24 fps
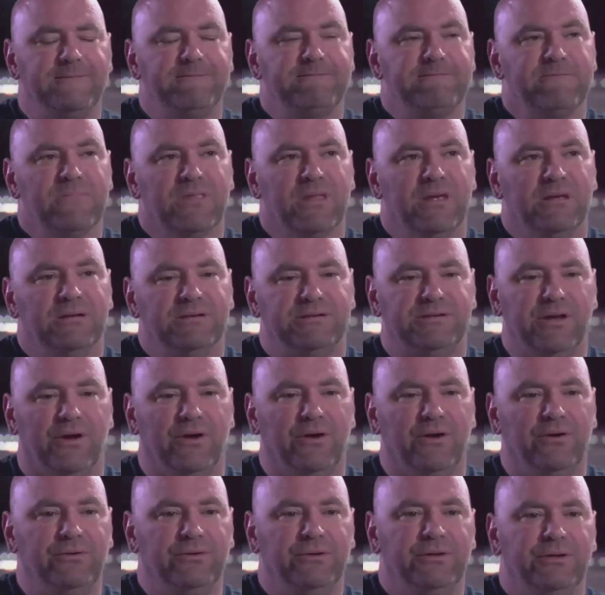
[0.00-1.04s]
Right.
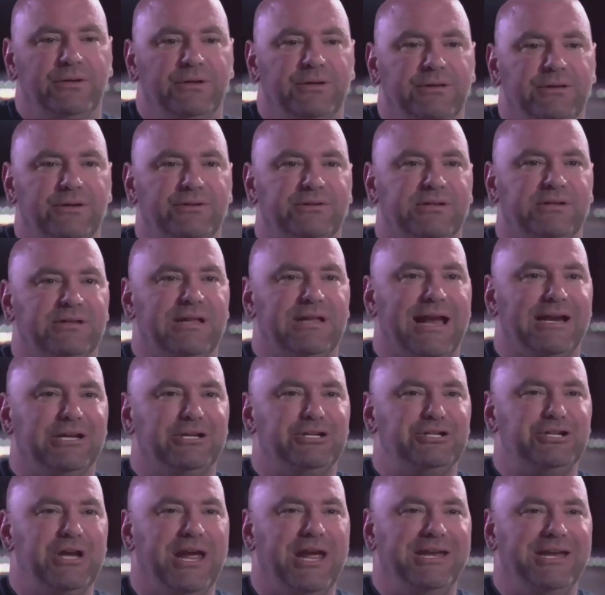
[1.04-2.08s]
So
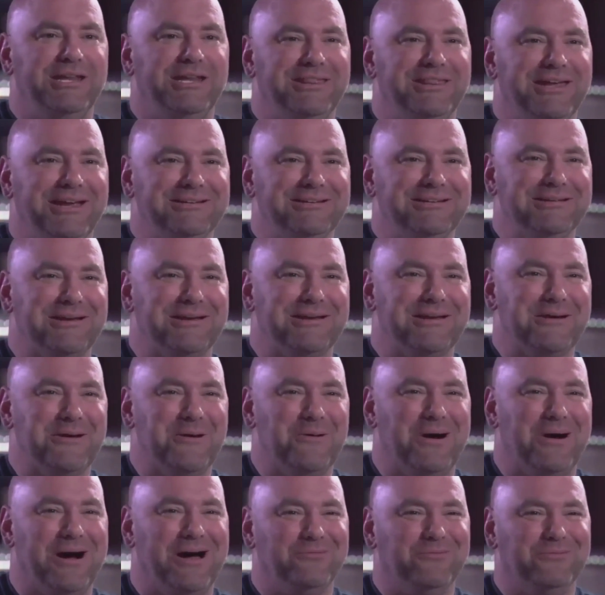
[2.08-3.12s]
there's a lot of shady things
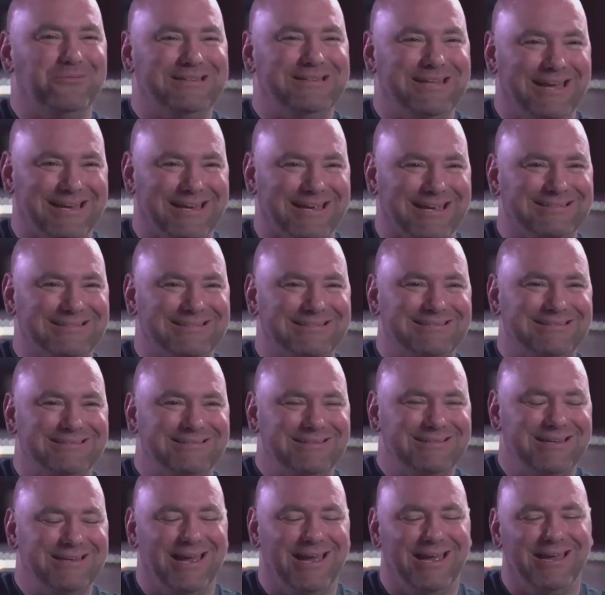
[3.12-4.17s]
that can go on with
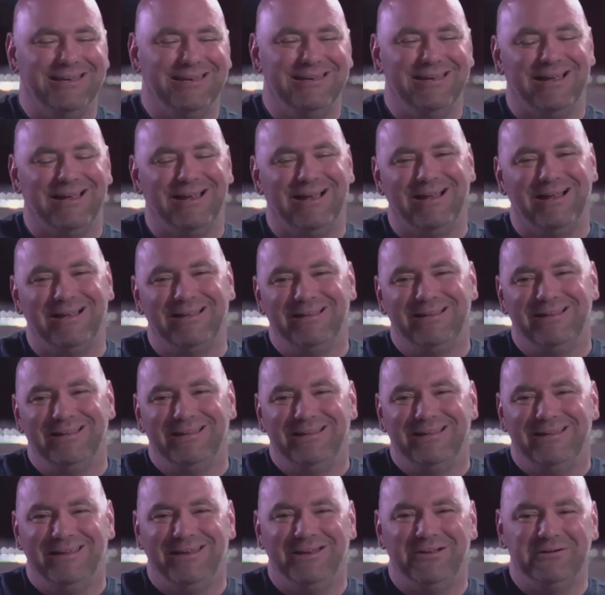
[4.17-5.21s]
tickets, and
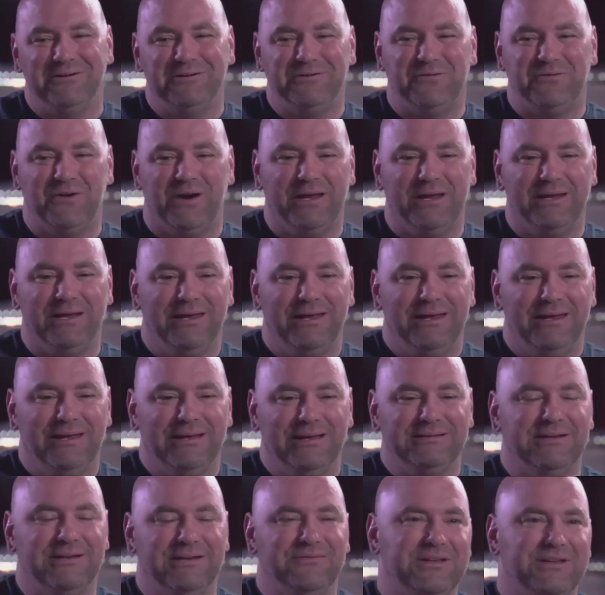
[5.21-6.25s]
you know, it's
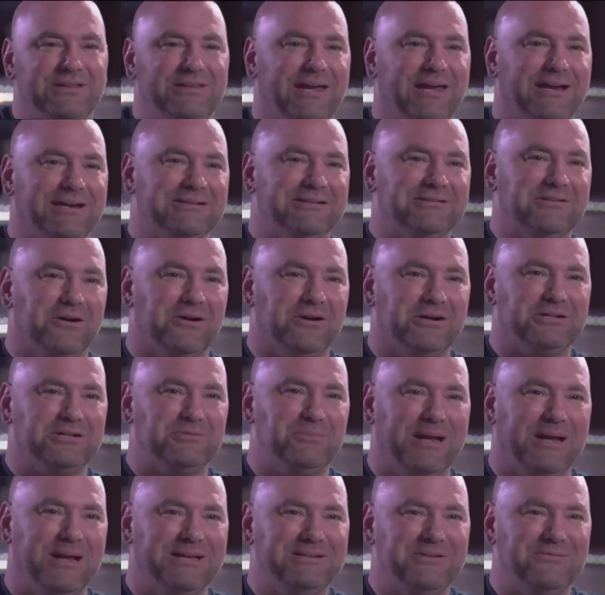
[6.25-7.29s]
funny. As if the
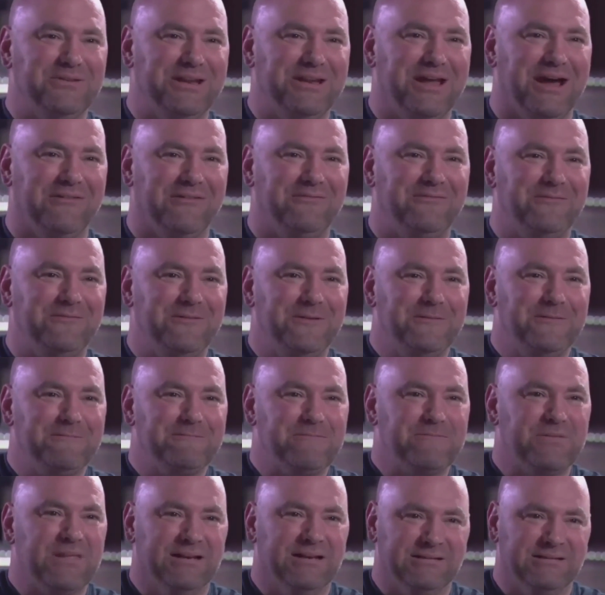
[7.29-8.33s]
tickets aren't expensive
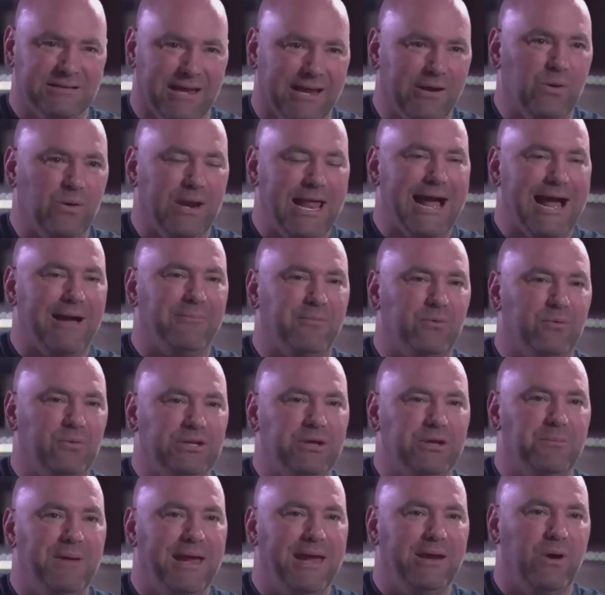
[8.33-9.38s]
enough, it's like what
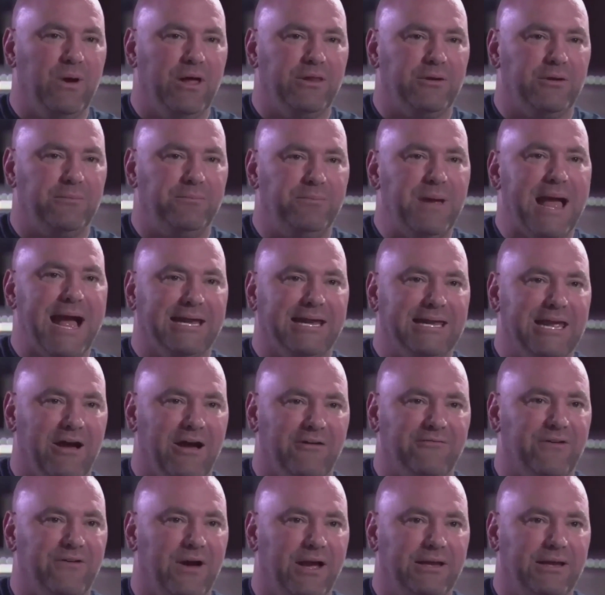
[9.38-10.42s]
happened with the
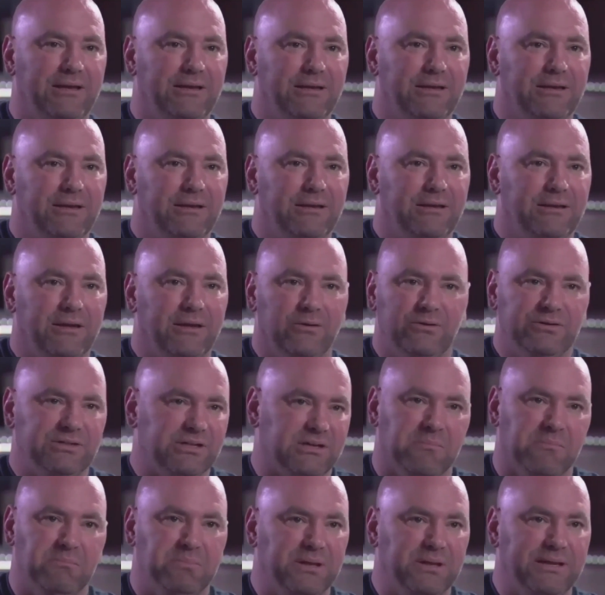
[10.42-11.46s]
Mayweather-Pacquiao fight.
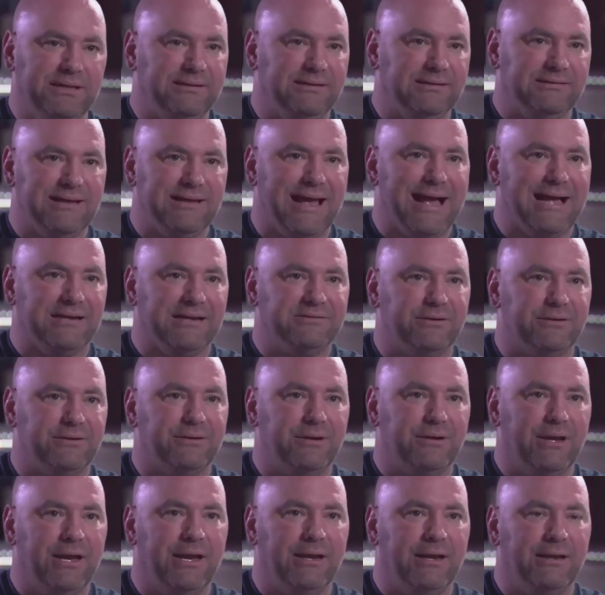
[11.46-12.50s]
It was a complete
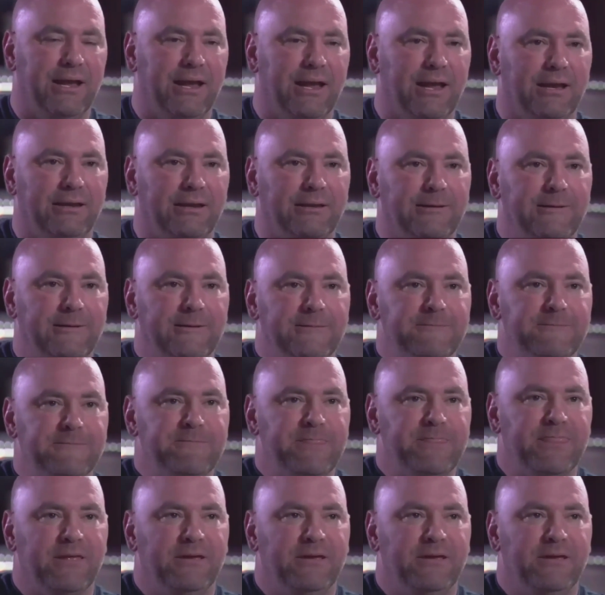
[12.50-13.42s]
disaster, and